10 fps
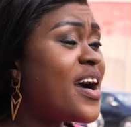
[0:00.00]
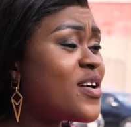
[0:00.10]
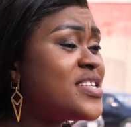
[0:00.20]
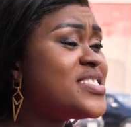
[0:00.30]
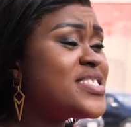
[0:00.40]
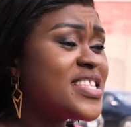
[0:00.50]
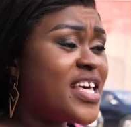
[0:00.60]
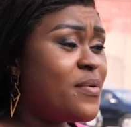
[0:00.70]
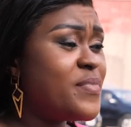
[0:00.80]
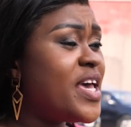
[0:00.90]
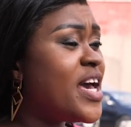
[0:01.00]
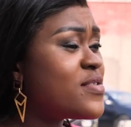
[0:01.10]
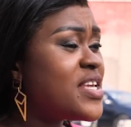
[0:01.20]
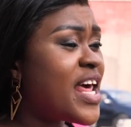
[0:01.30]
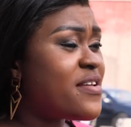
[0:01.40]
According to them, a
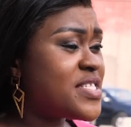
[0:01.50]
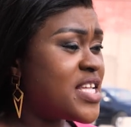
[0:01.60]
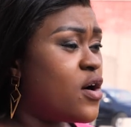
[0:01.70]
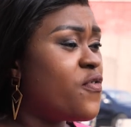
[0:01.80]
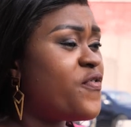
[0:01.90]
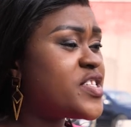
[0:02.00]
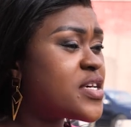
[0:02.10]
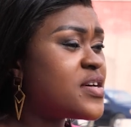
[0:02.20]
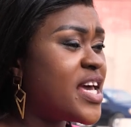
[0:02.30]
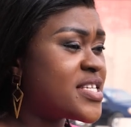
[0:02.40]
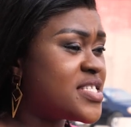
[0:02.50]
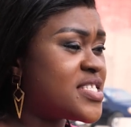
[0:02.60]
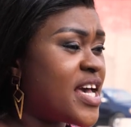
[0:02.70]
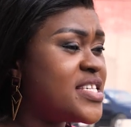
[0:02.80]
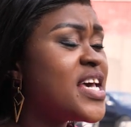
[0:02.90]
healthy lifestyle, physical
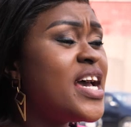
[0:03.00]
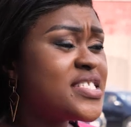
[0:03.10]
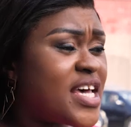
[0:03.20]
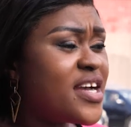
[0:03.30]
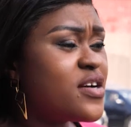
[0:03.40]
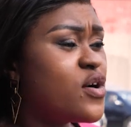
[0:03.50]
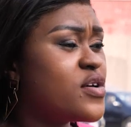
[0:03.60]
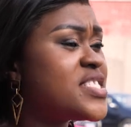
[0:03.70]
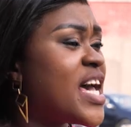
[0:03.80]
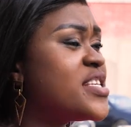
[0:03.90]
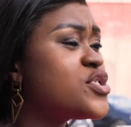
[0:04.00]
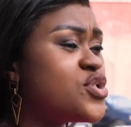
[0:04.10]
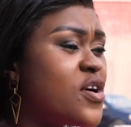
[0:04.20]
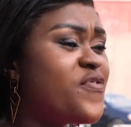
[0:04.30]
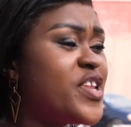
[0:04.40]
exercise, tiger nuts, and a
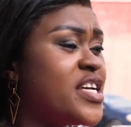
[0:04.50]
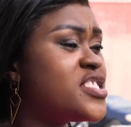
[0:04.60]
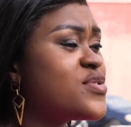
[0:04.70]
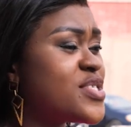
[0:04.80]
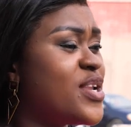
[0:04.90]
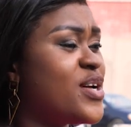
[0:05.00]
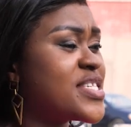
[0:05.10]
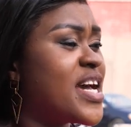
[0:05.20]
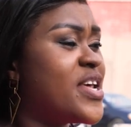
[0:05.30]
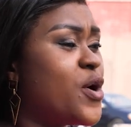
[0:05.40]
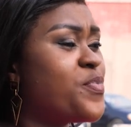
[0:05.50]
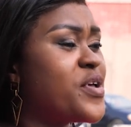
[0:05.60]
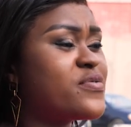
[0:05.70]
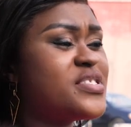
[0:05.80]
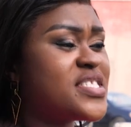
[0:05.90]
strong financial status can help
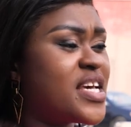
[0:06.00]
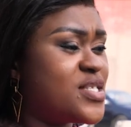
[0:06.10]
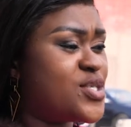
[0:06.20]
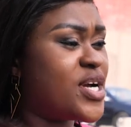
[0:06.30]
increase sex